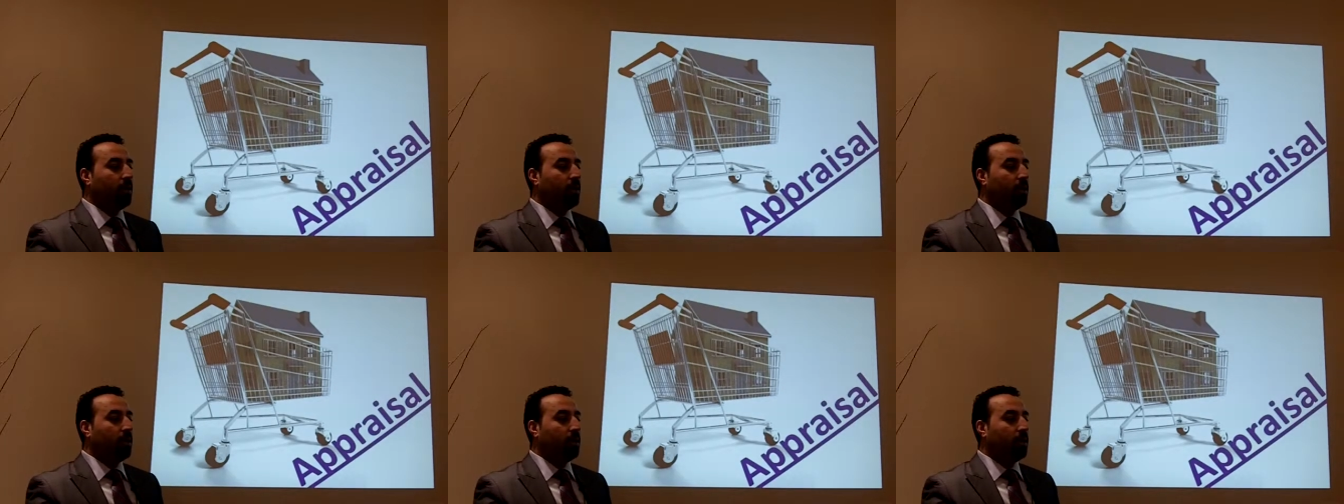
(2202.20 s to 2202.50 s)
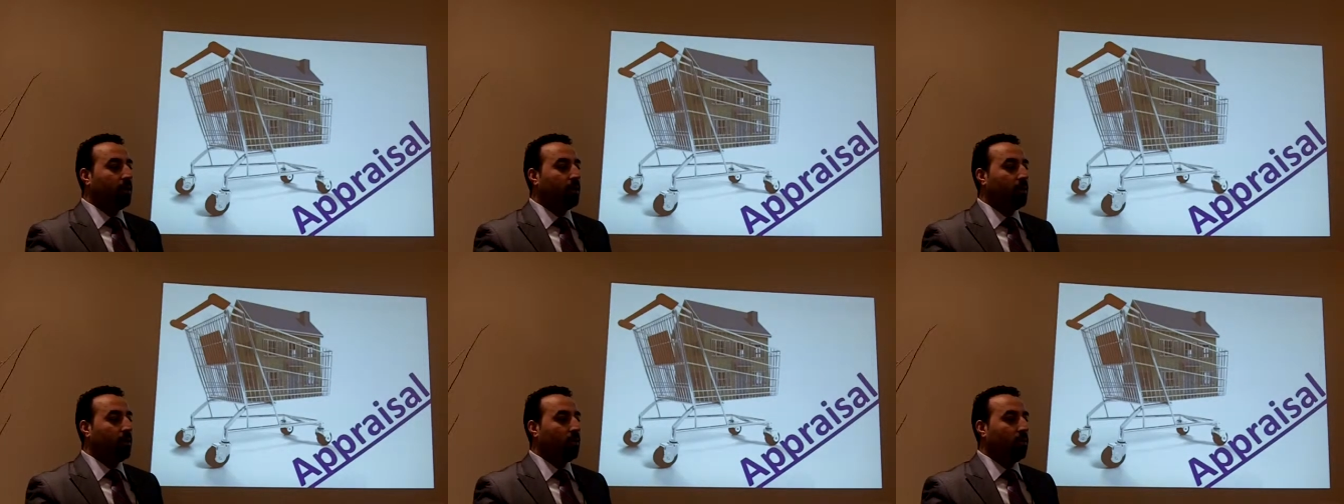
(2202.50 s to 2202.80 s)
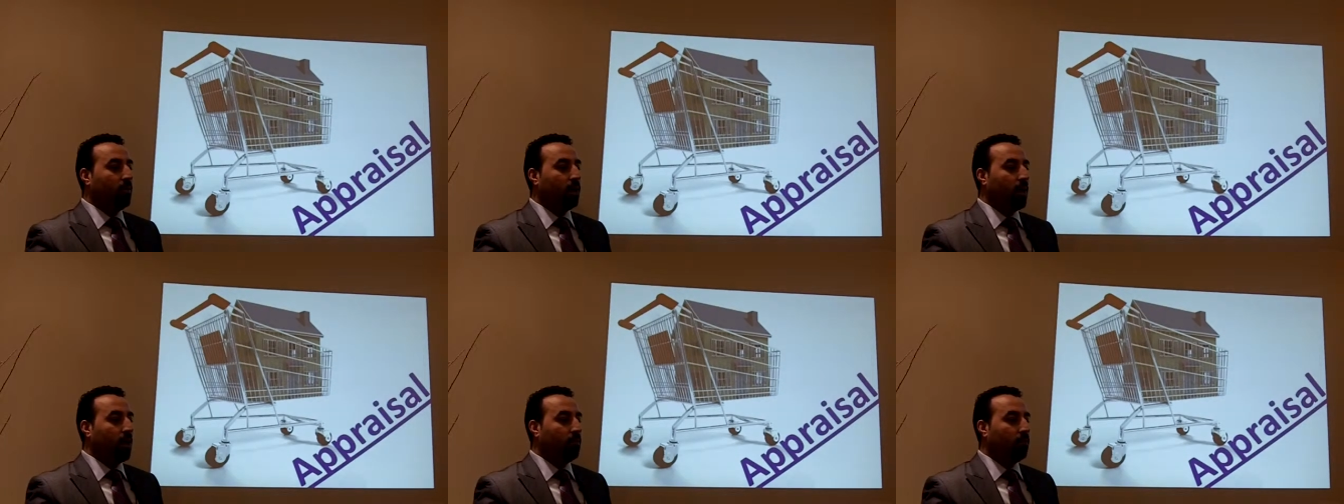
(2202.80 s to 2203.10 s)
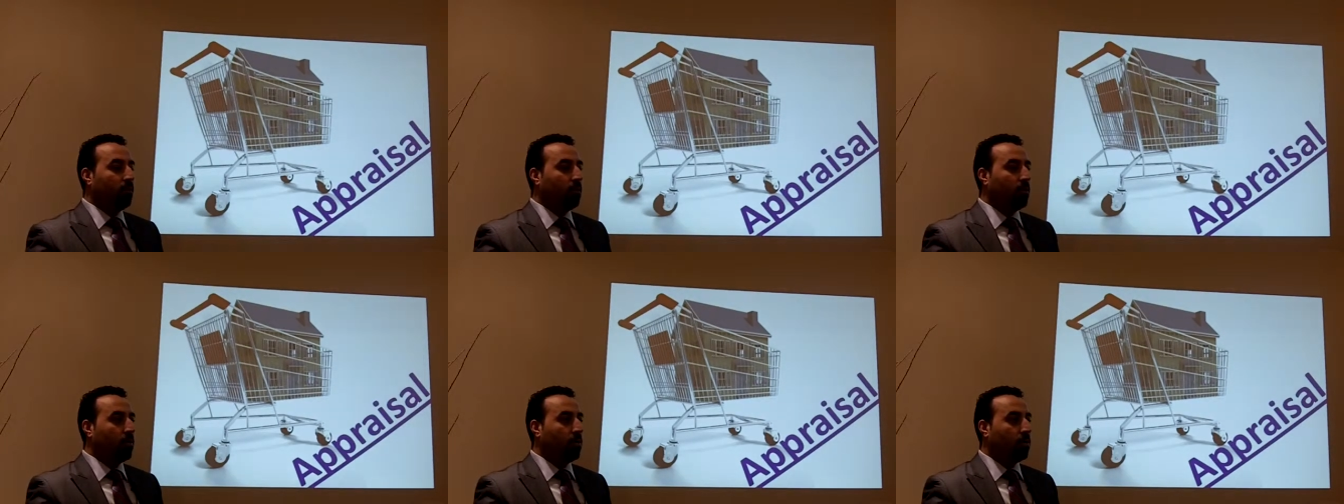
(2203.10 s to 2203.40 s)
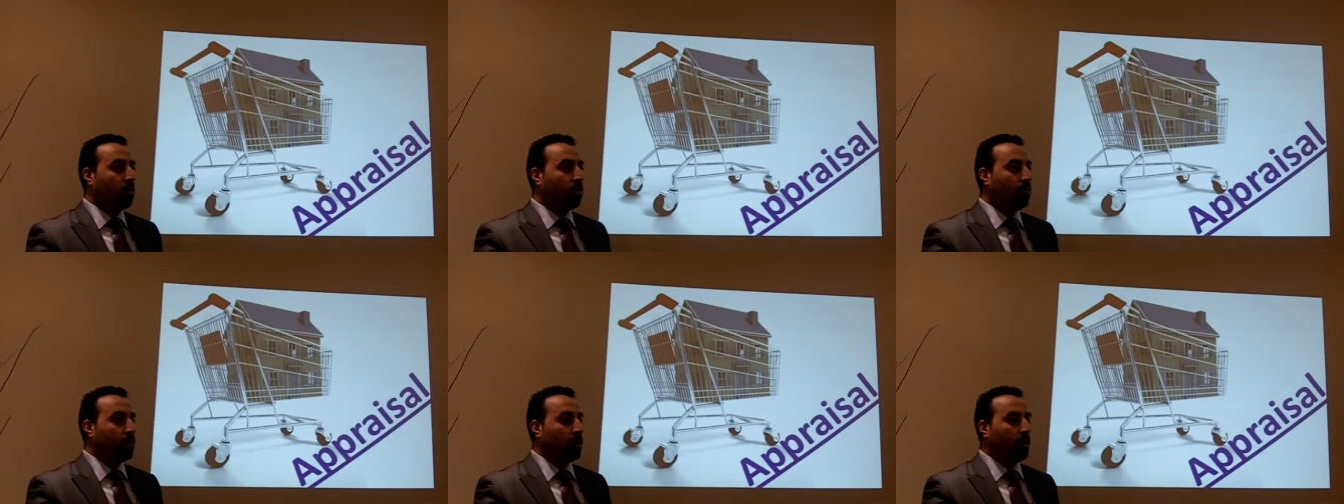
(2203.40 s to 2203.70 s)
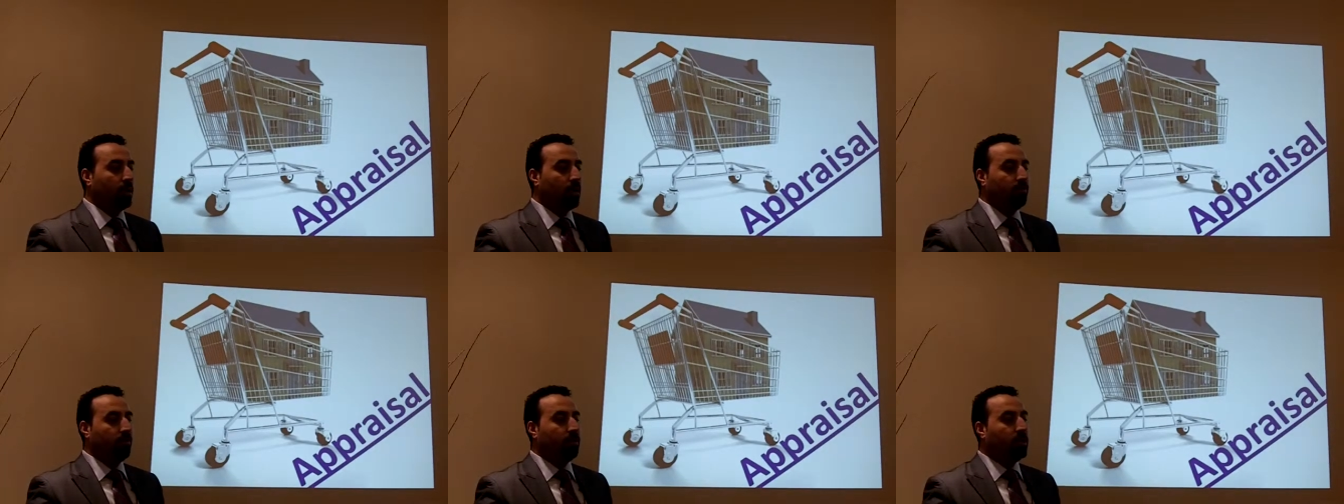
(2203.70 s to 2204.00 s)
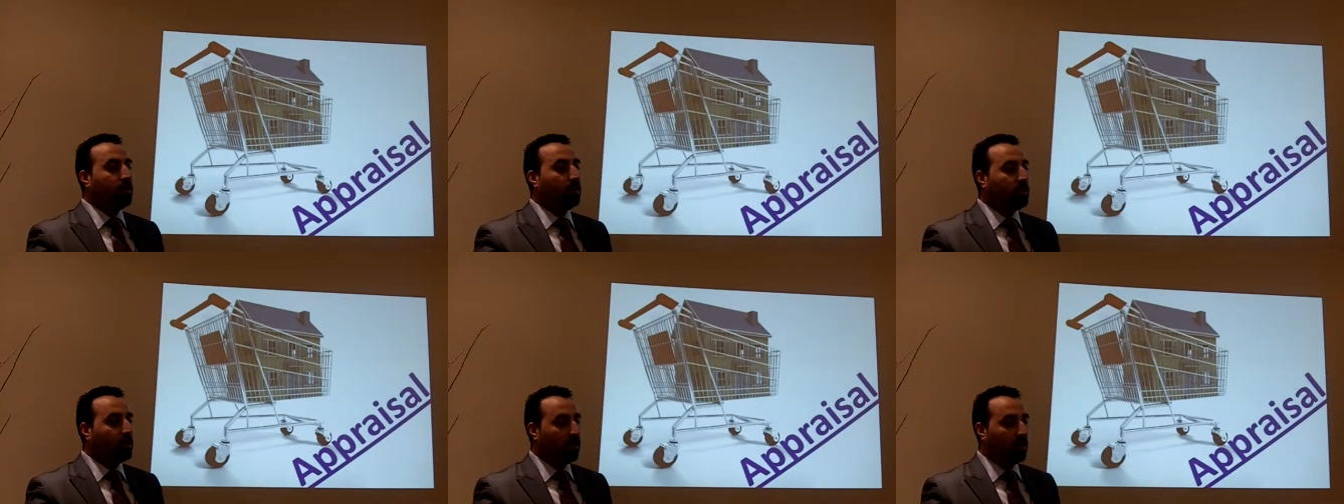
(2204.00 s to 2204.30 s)
But if you go through
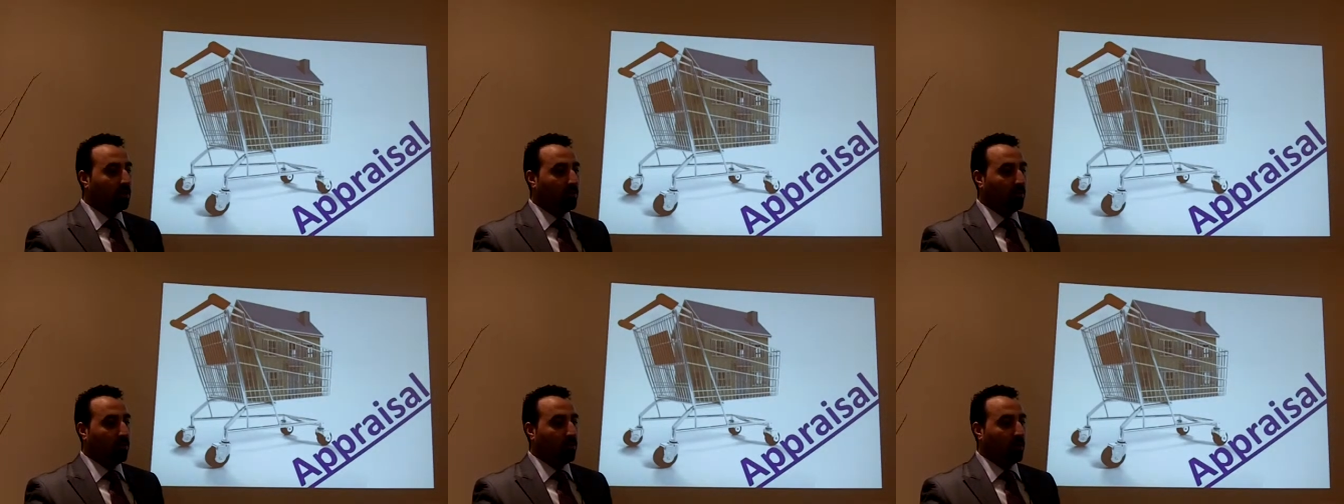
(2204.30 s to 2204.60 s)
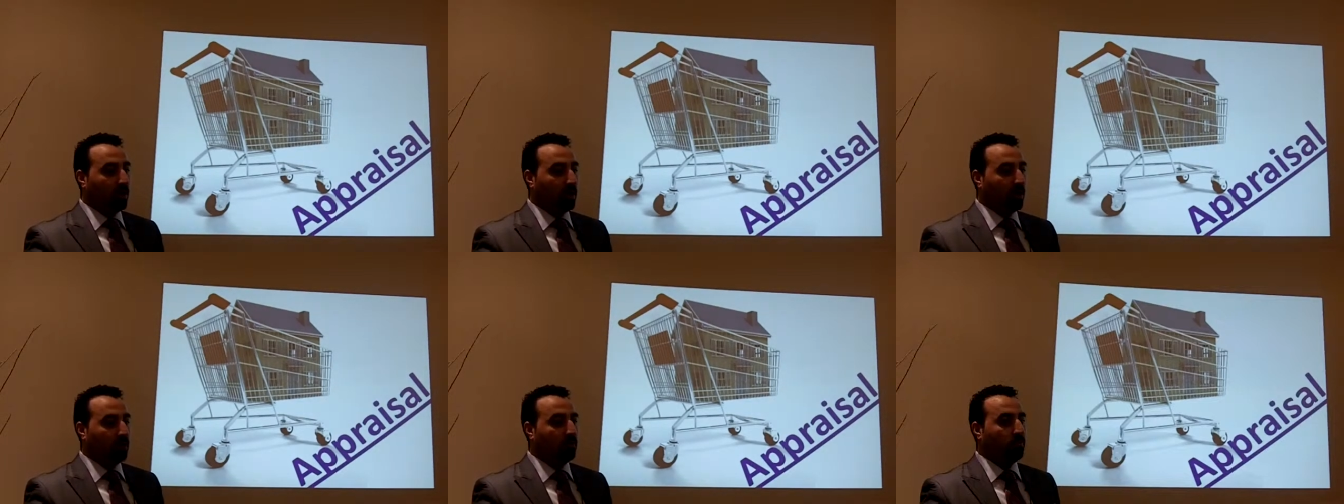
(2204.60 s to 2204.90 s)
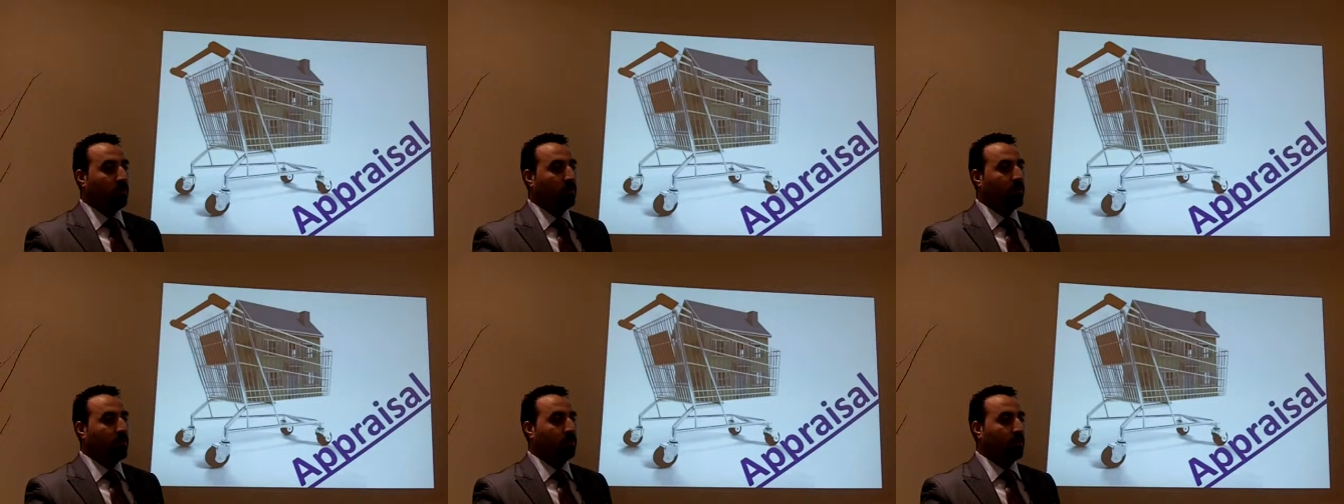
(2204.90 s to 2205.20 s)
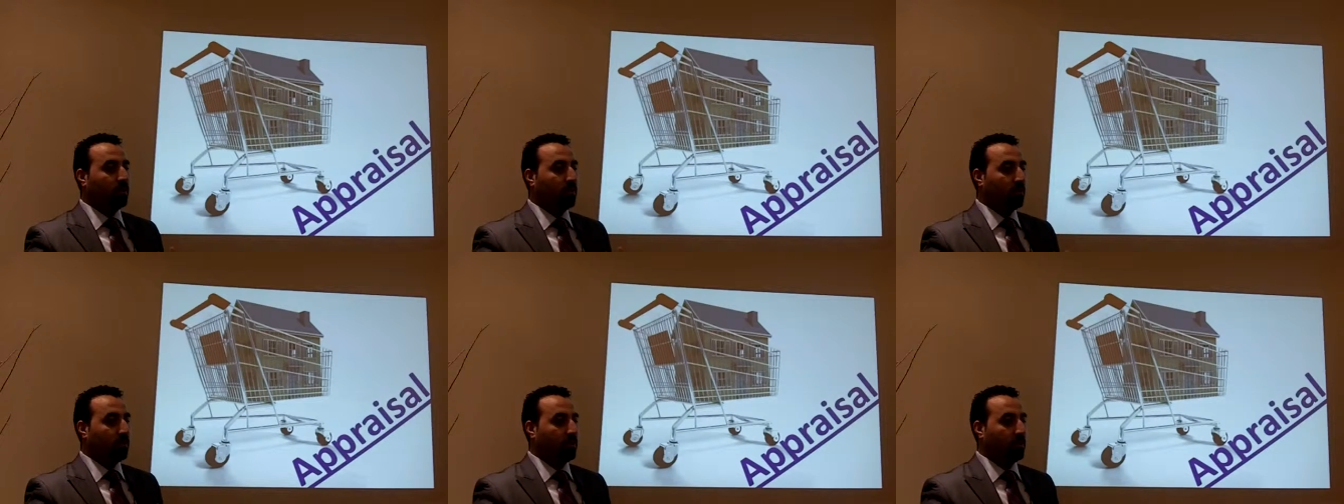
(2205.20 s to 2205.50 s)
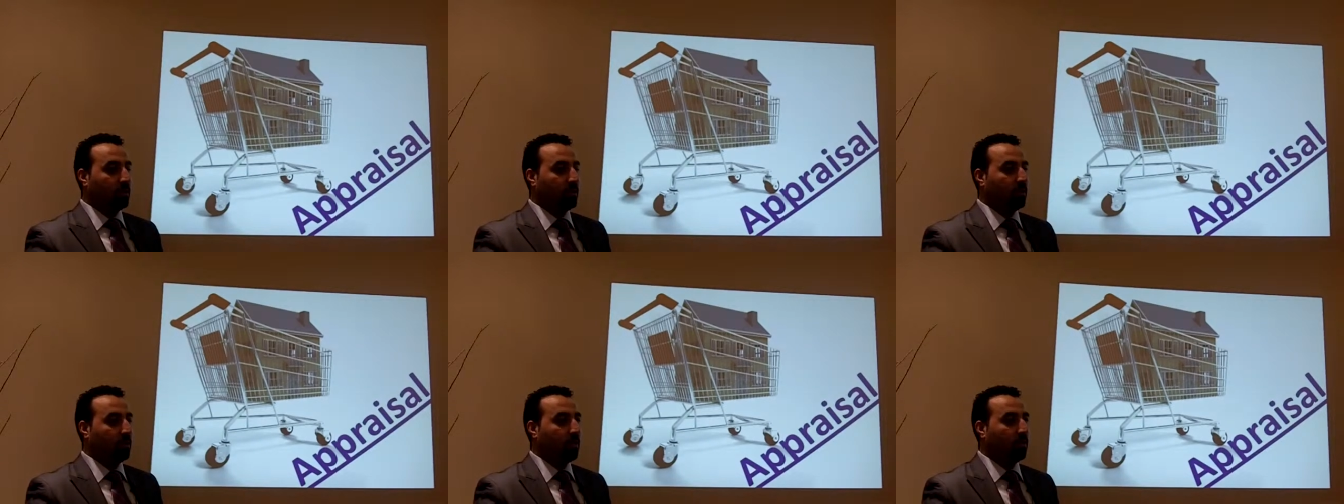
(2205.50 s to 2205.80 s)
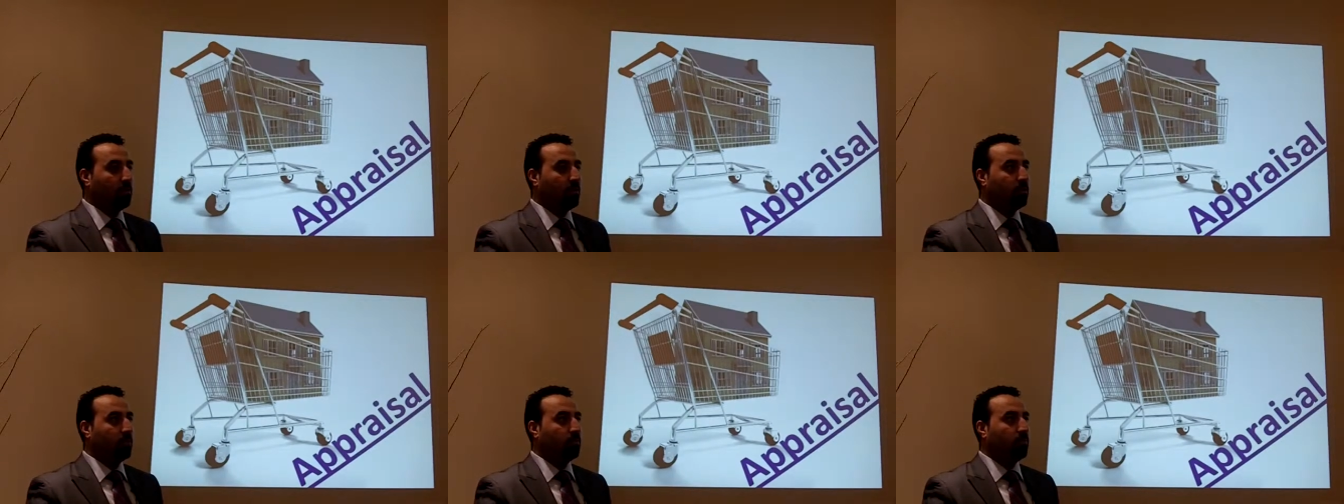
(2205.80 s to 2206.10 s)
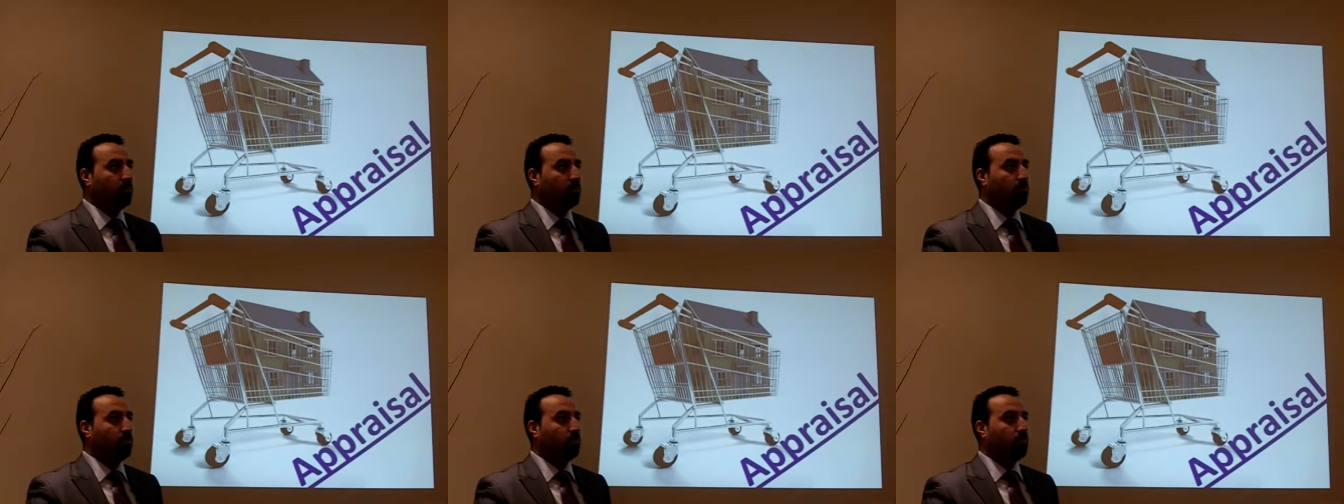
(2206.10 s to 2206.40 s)
conventional mortgage, which is that
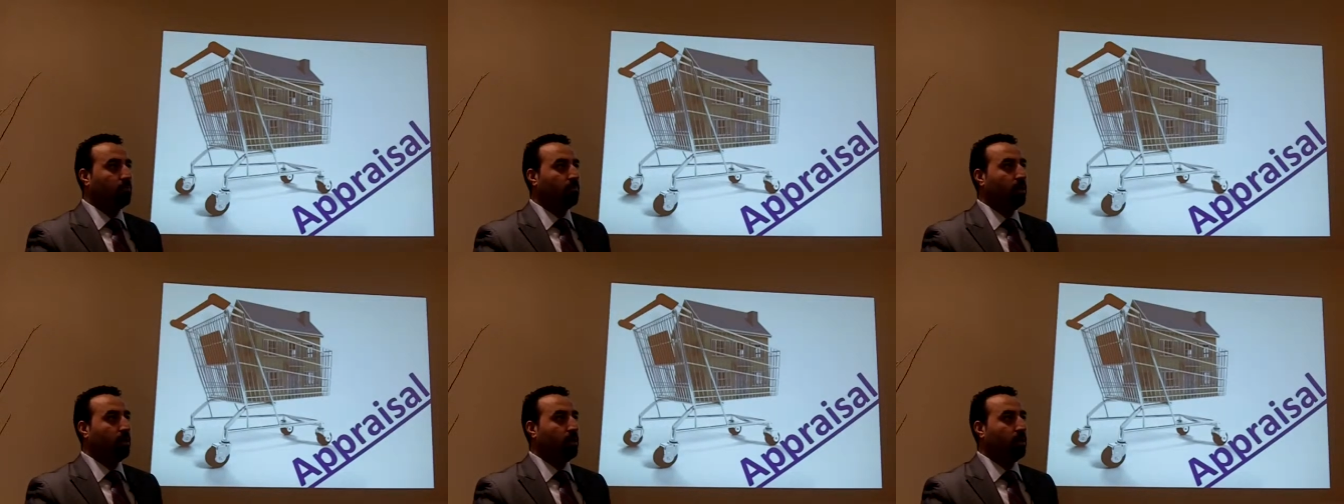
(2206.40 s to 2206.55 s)
means your